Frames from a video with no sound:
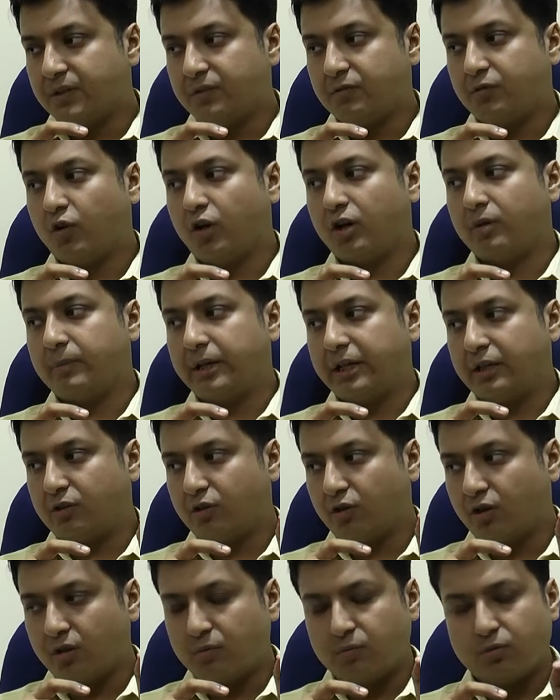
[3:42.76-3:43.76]

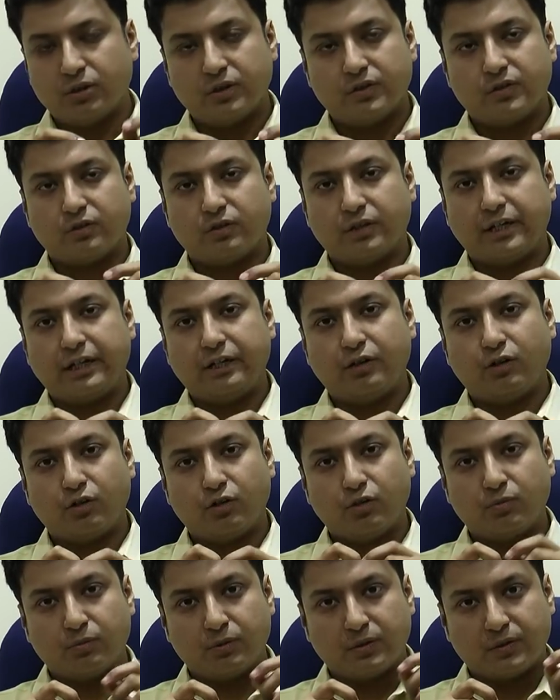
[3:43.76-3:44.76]
formoterol budesonide or
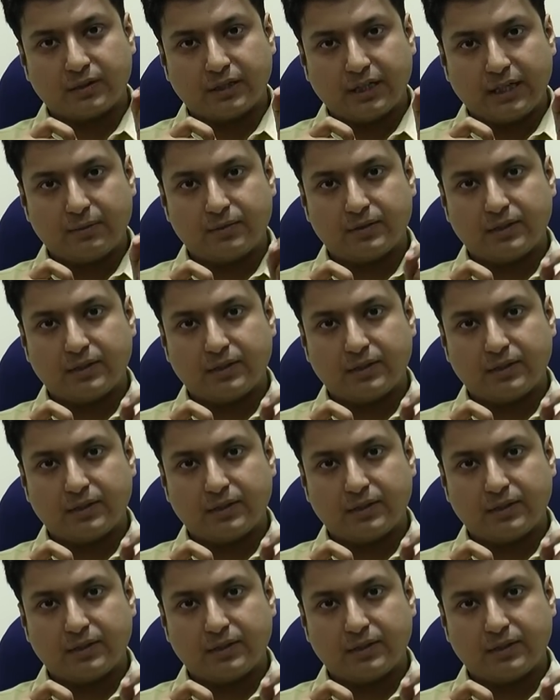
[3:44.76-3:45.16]
you prescribe